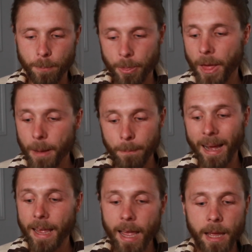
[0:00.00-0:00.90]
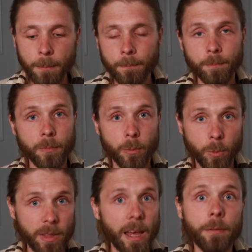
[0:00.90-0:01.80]
that my aim
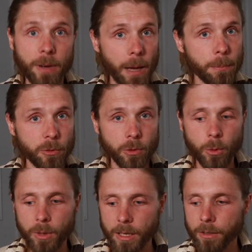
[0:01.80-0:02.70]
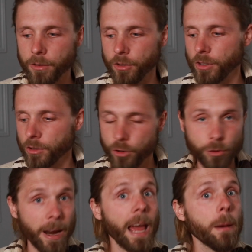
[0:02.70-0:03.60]
with every episode is to just
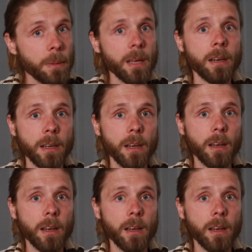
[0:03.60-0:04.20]
cram in